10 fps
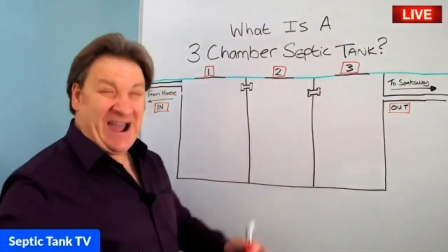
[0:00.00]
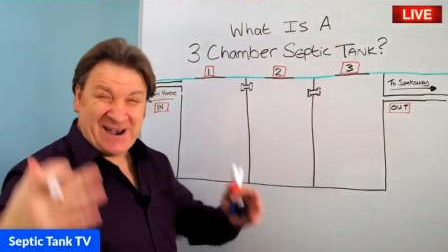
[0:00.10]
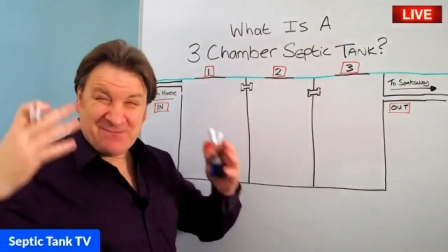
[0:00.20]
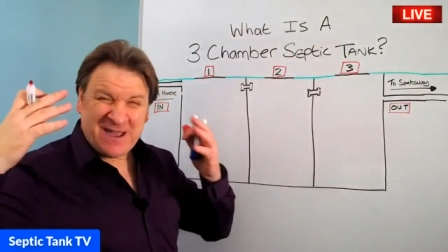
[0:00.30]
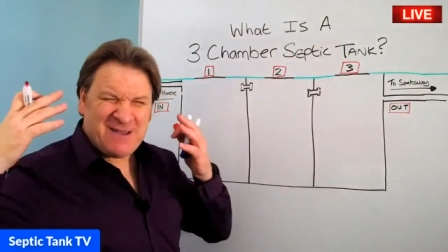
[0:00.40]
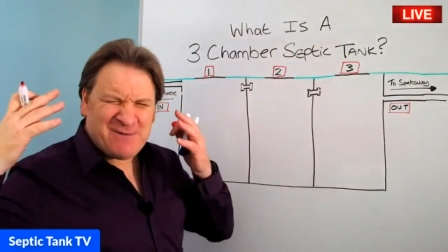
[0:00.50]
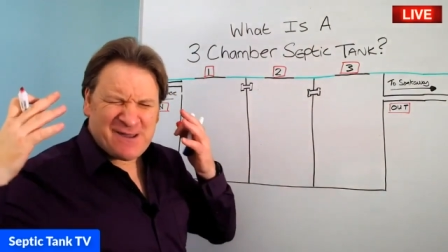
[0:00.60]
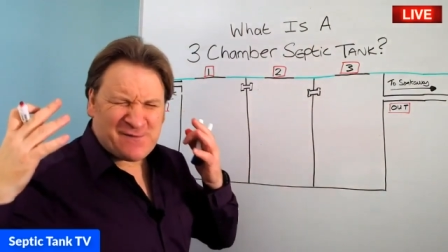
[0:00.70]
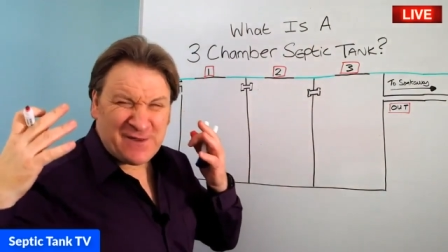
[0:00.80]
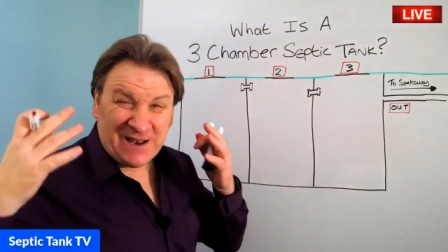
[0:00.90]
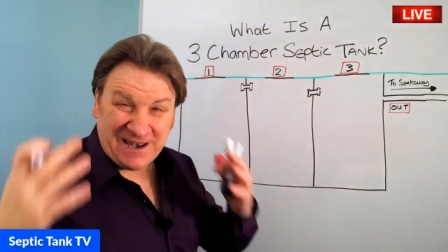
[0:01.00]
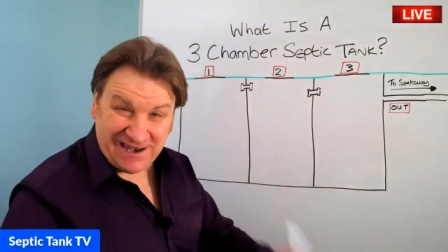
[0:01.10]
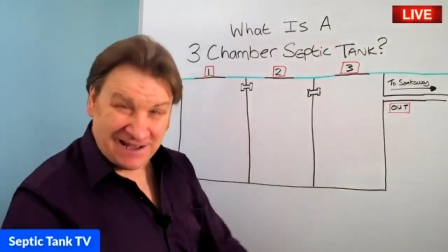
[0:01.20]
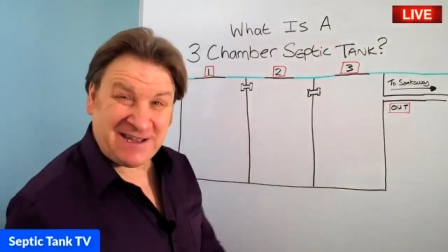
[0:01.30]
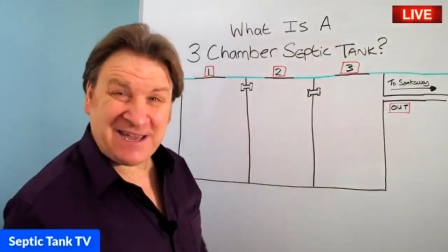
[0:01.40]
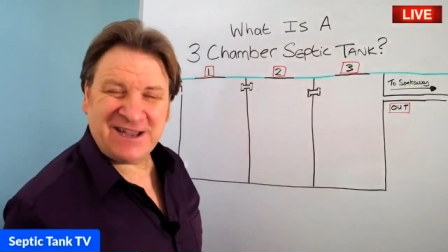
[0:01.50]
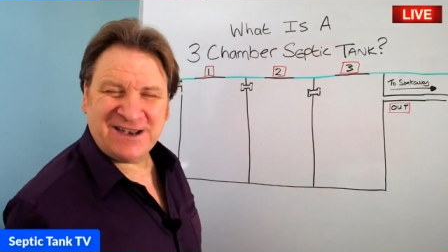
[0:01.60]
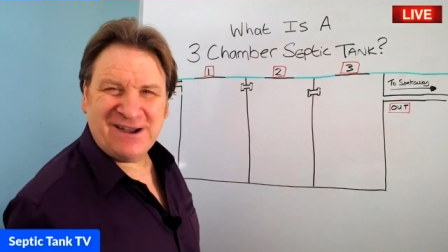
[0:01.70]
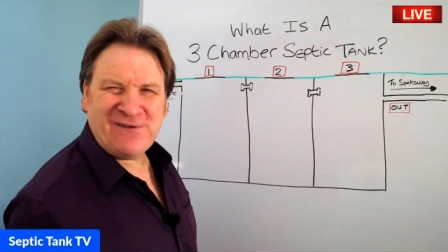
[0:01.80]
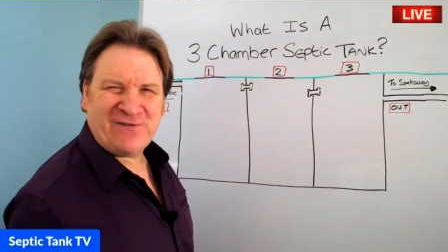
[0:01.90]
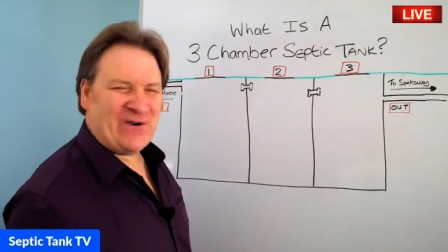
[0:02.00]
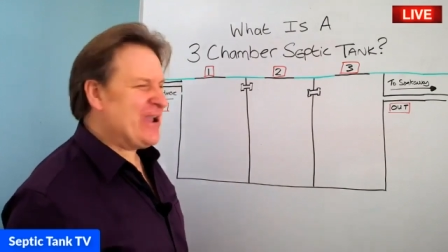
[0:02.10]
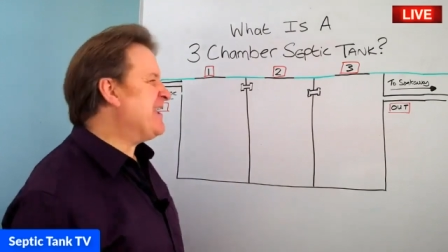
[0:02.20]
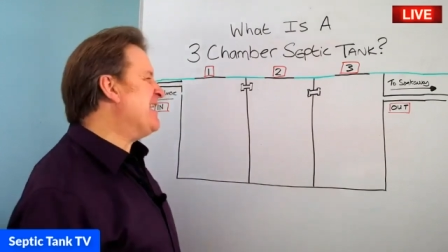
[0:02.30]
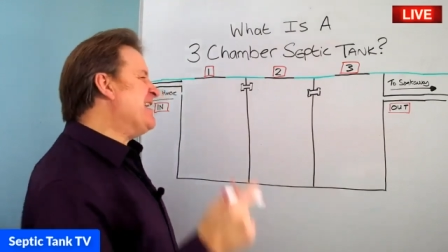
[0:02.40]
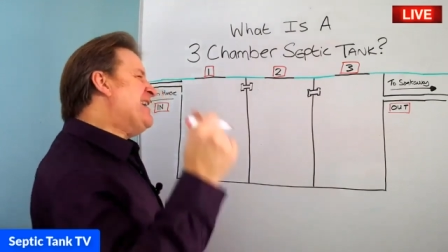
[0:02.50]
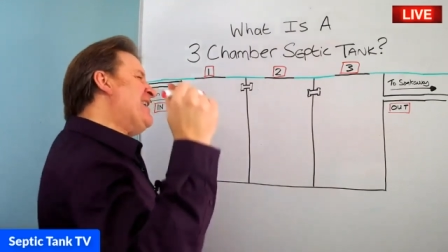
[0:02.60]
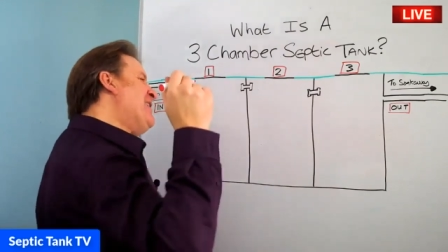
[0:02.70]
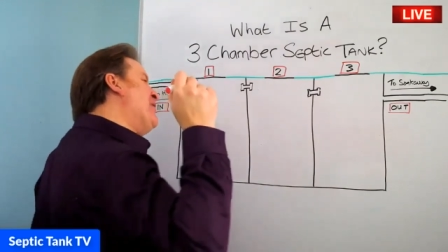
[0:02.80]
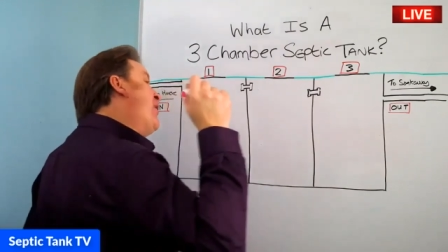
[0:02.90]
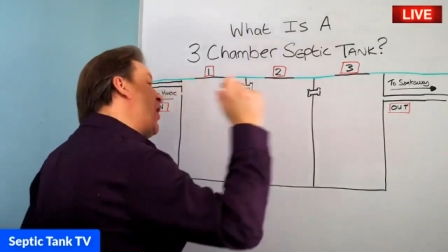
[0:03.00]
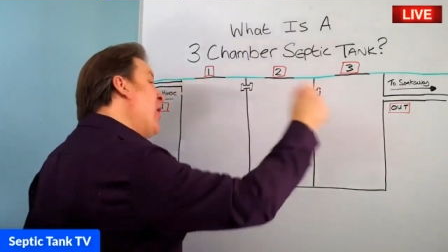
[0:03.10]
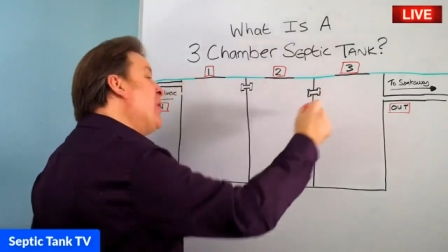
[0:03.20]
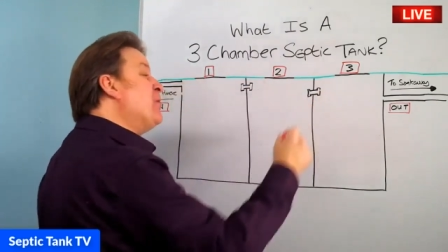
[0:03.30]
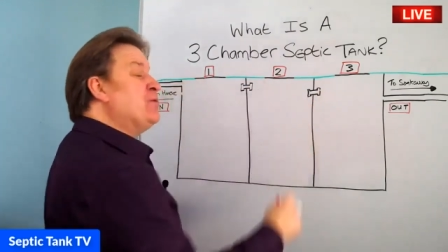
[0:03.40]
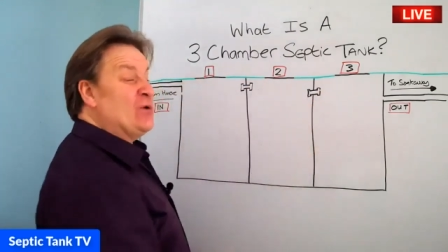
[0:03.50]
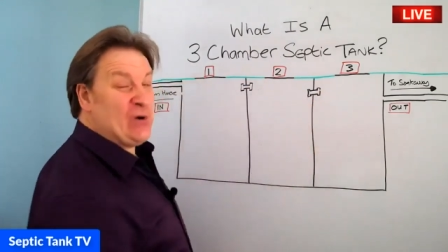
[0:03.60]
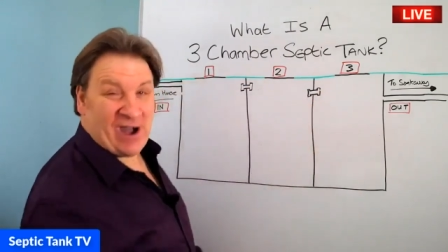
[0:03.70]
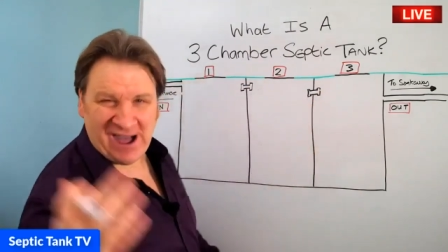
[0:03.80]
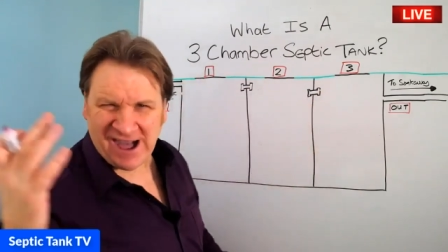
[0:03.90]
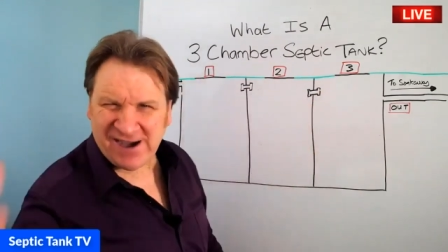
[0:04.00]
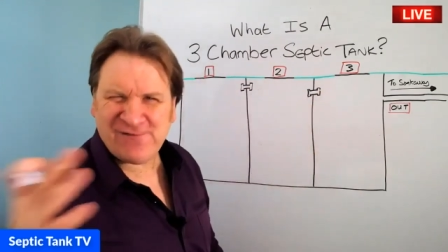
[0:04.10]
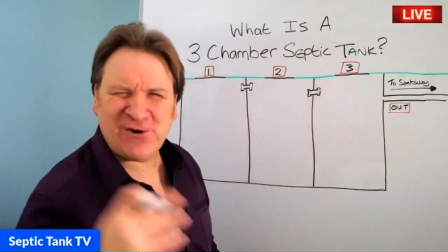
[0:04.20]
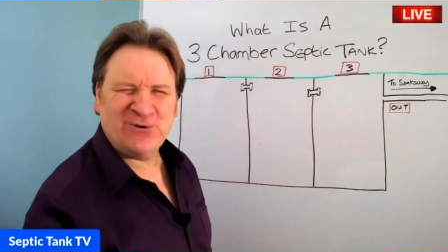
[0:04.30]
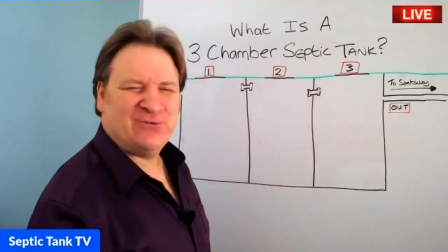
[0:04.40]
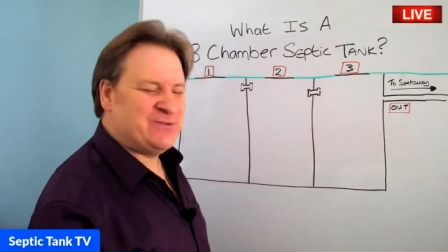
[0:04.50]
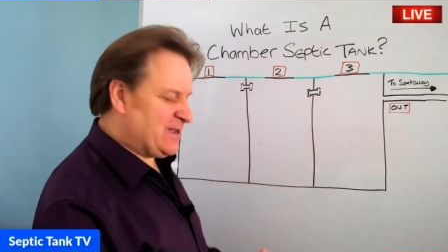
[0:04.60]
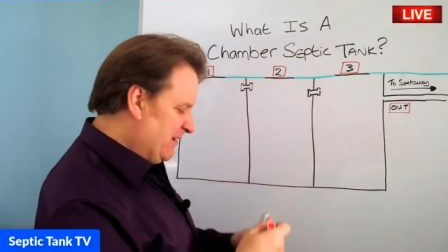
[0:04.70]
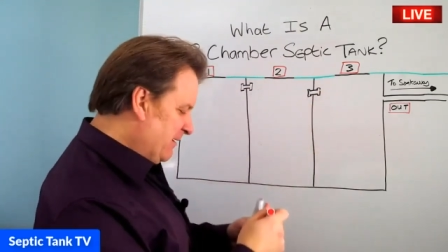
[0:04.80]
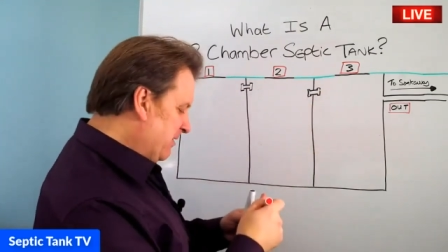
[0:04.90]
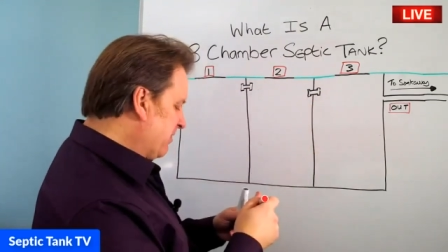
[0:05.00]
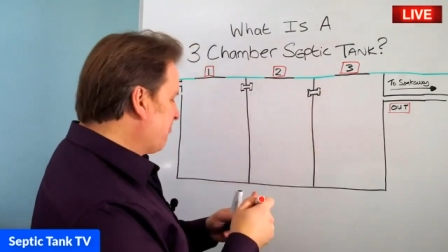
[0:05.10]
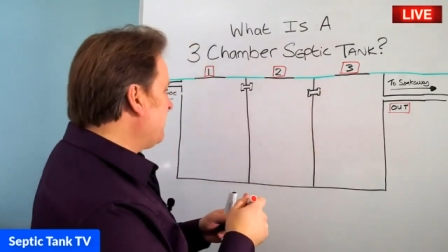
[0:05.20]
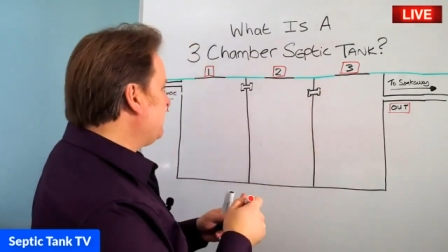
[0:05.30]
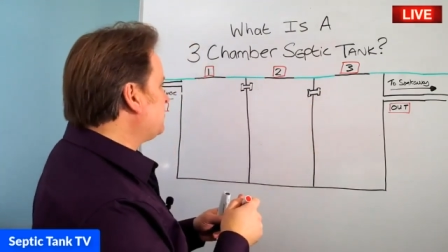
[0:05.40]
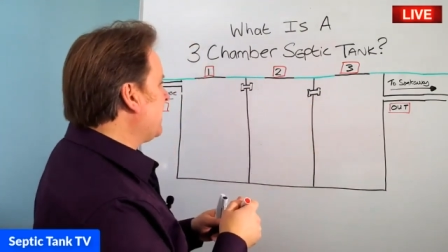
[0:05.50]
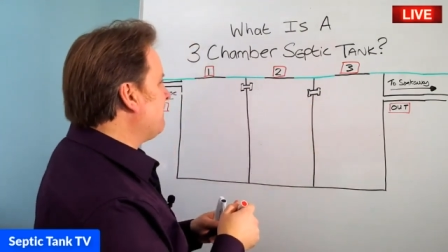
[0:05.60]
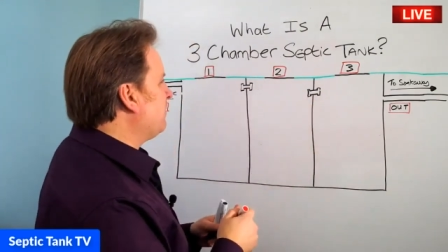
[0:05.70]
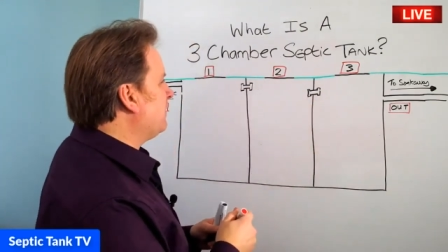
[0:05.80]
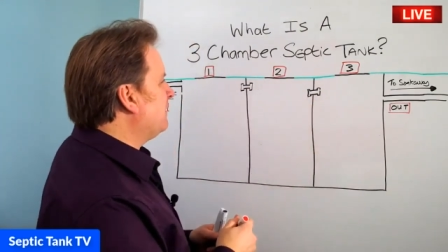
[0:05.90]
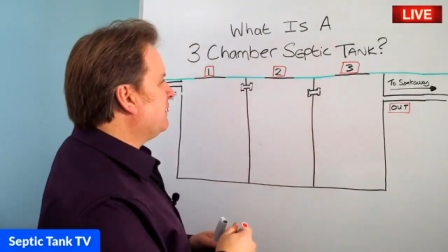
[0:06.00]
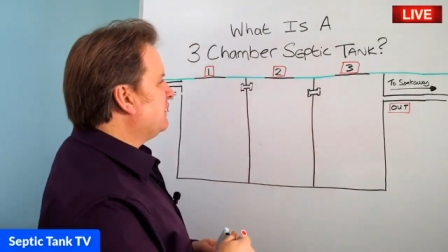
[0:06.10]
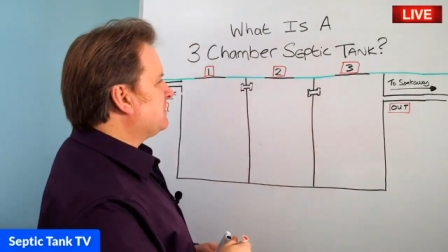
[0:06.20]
and maybe if you're lucky enough, right, you own or have owned a three chamber